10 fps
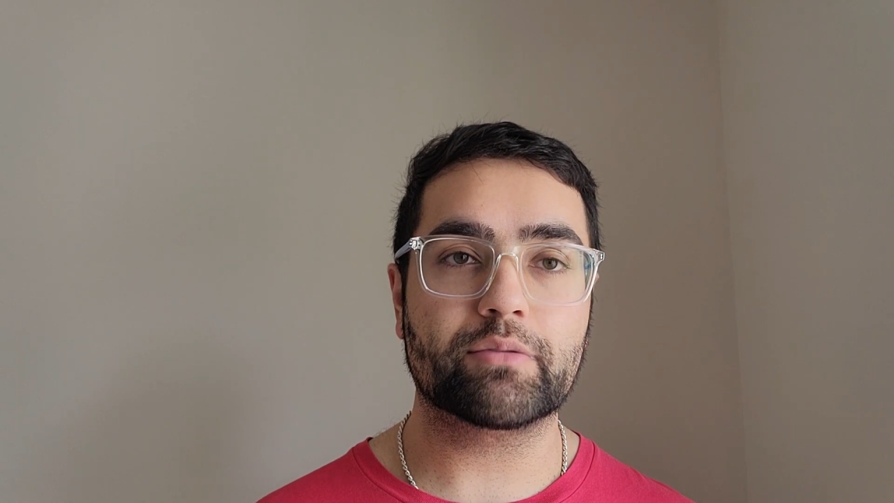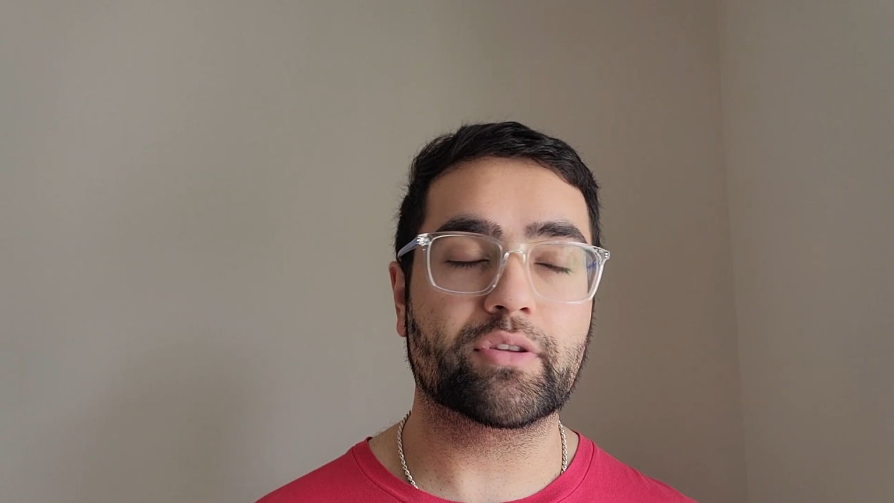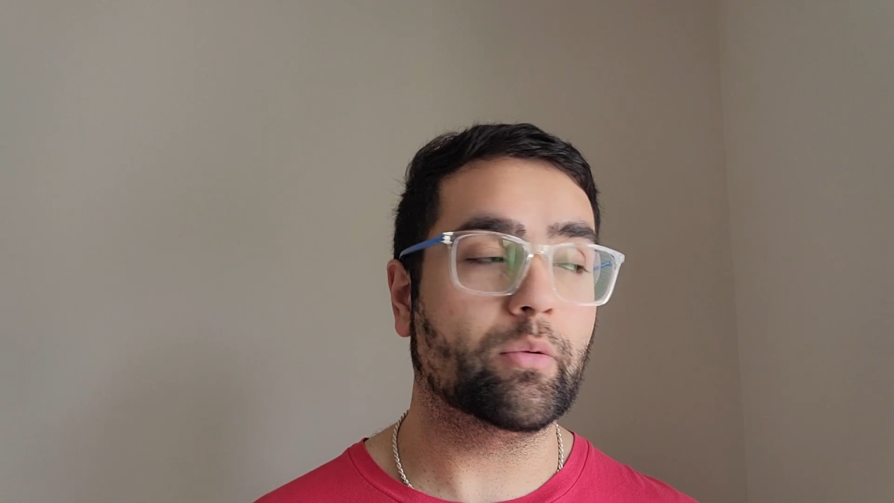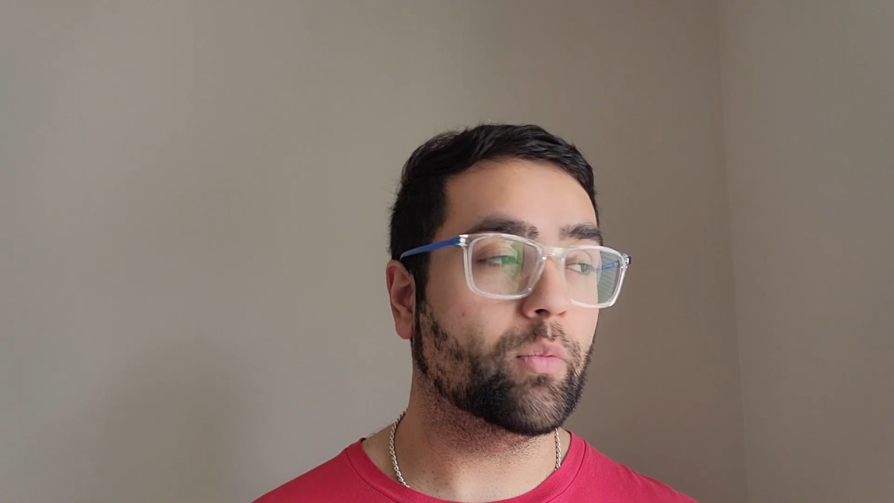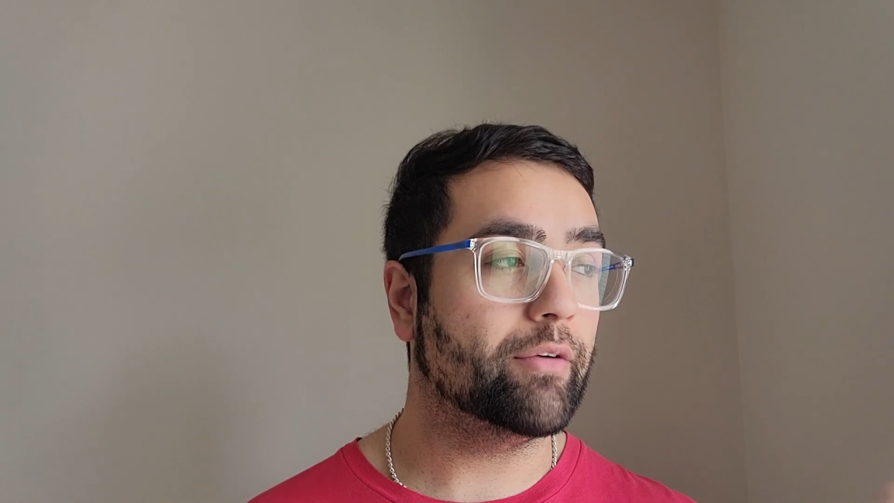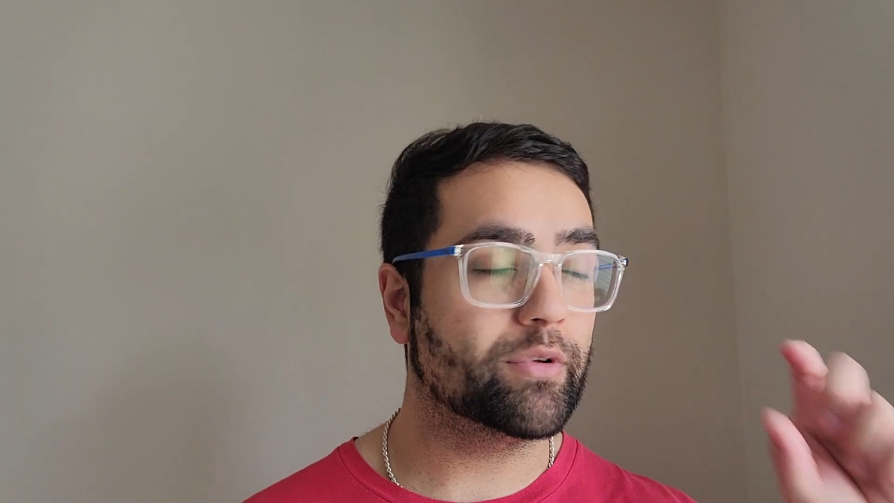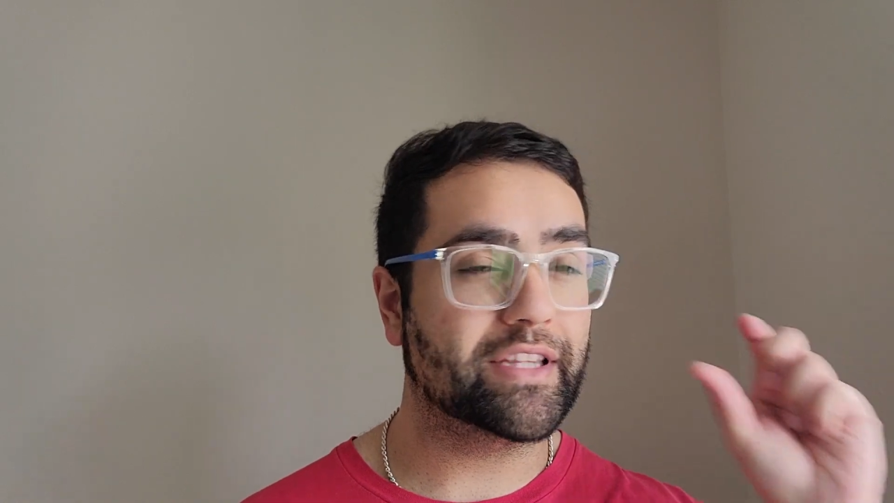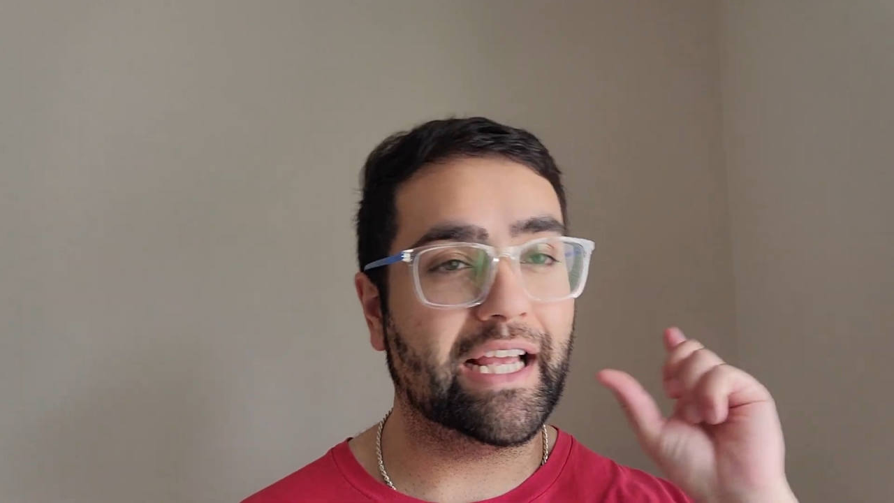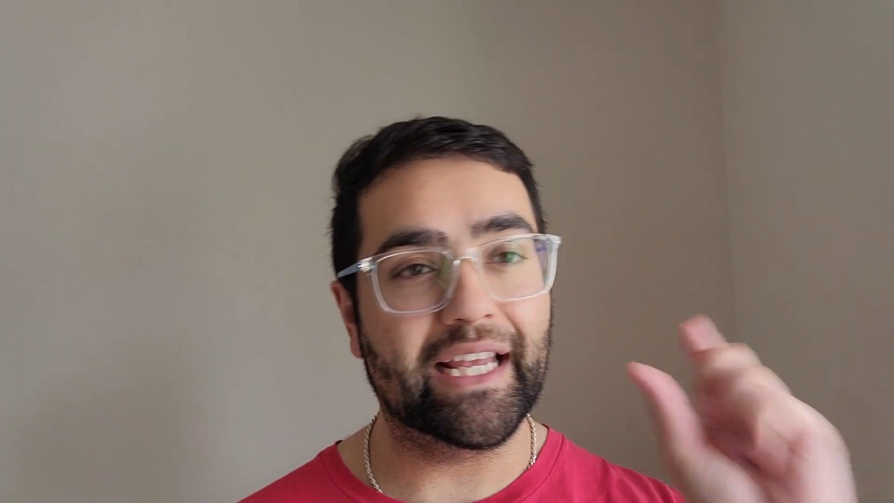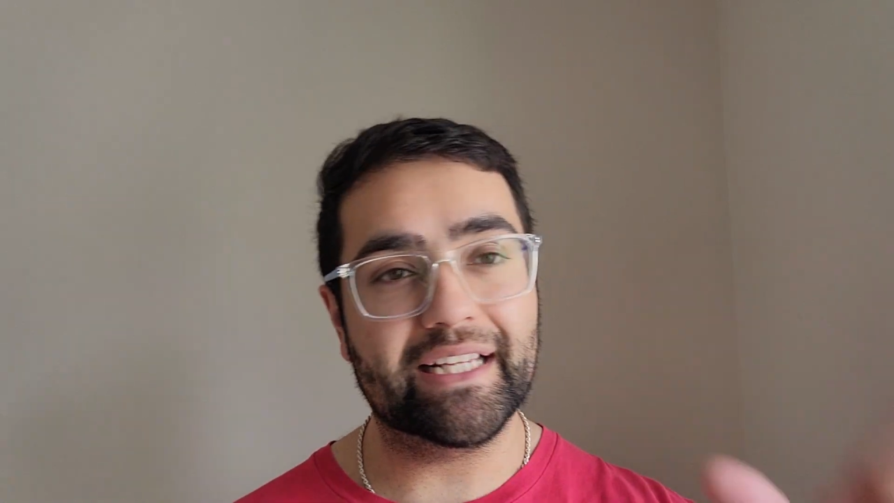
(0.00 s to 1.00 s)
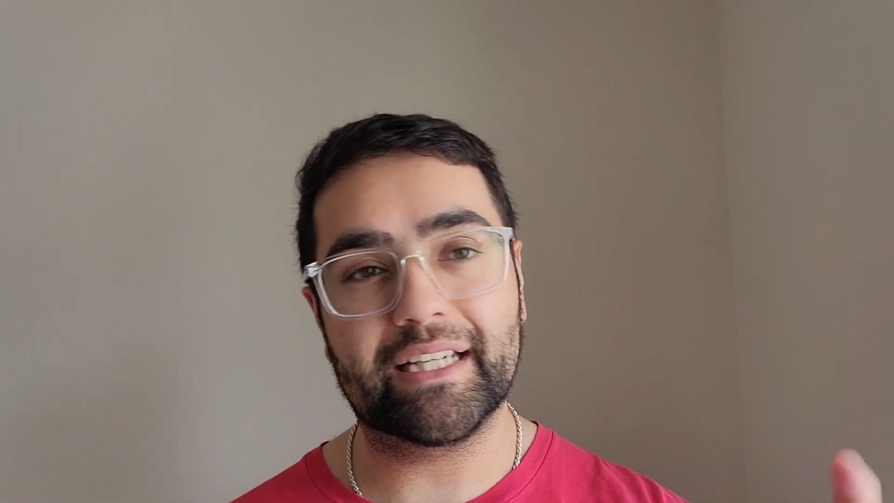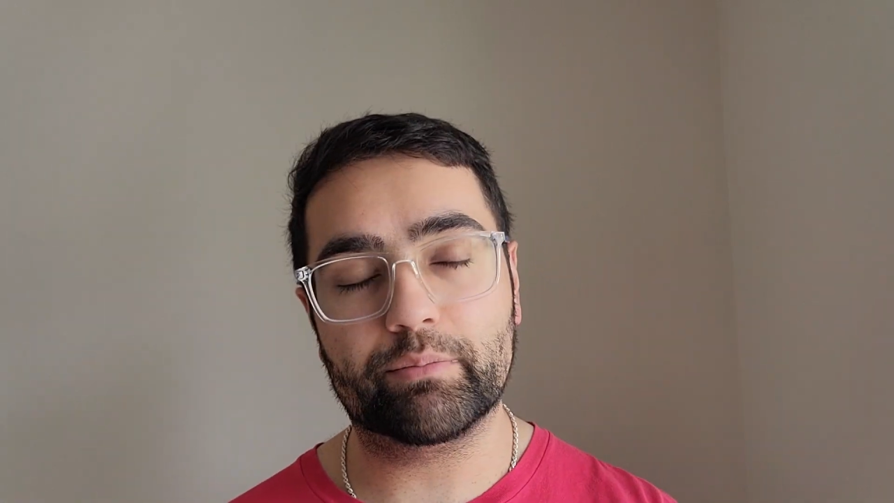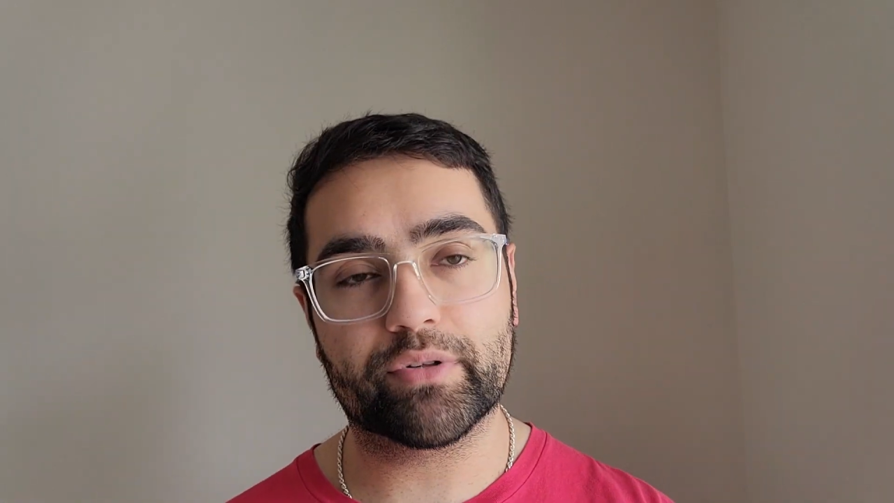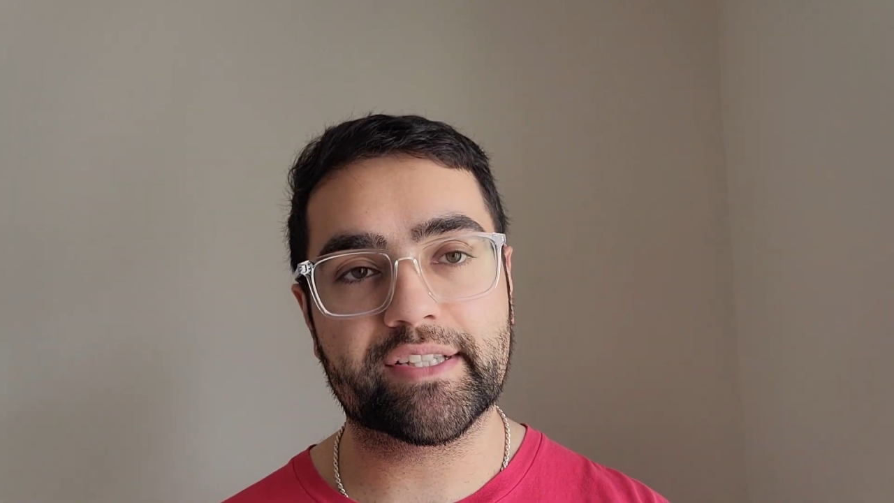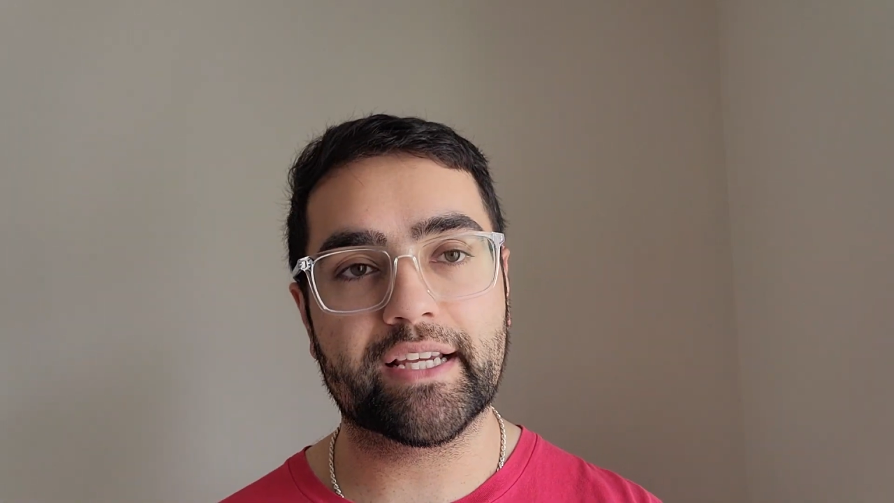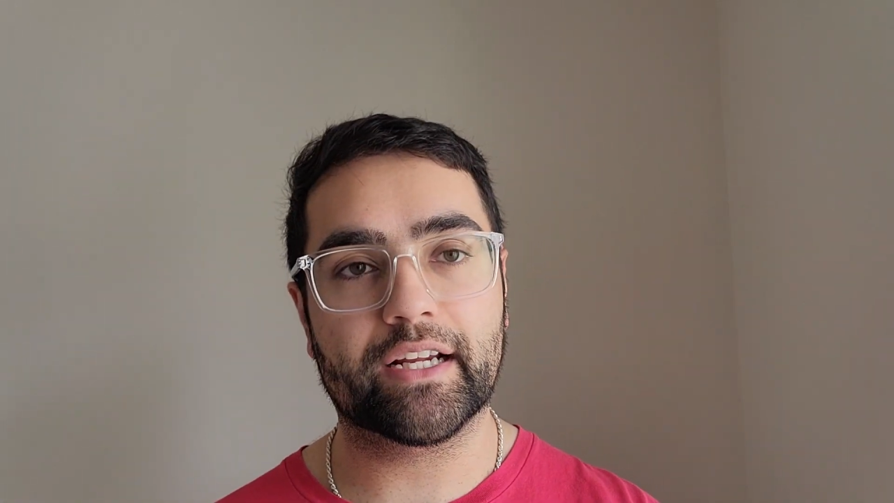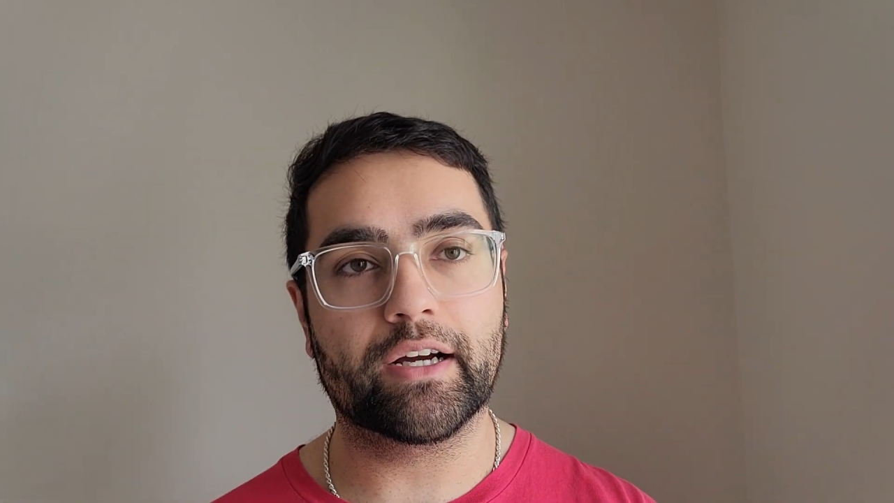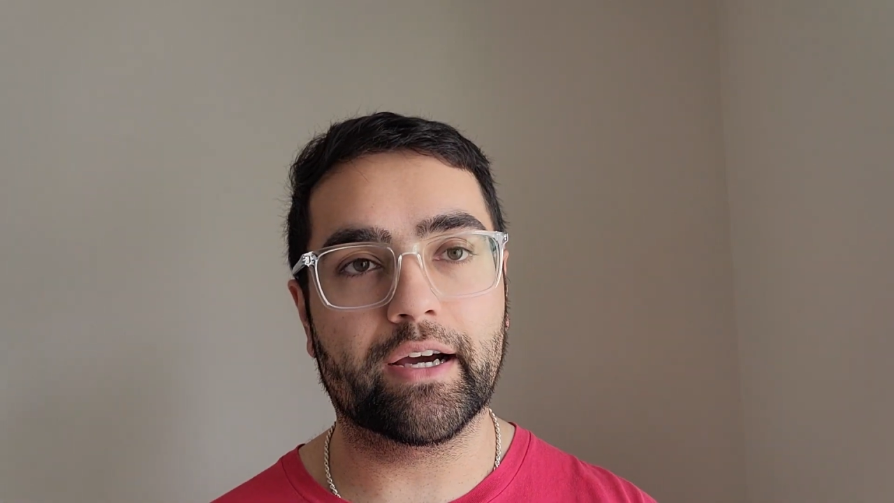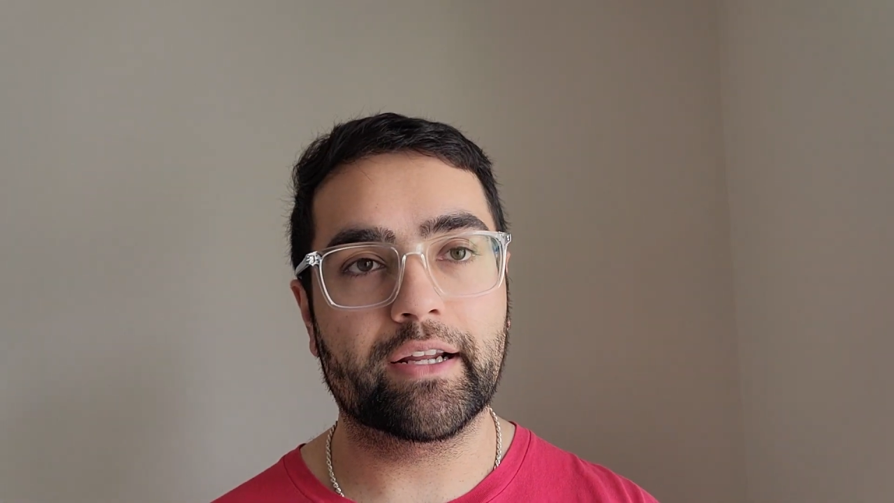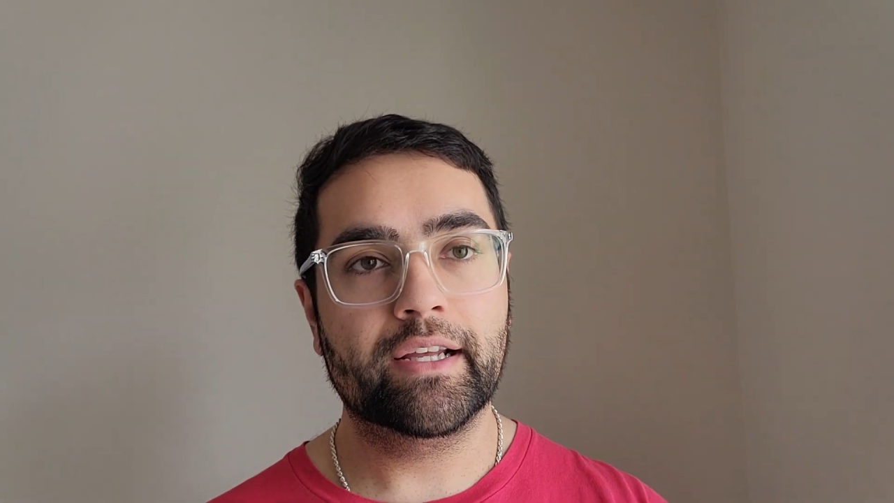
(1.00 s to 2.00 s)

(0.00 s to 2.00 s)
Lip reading: So they went with the 18% cut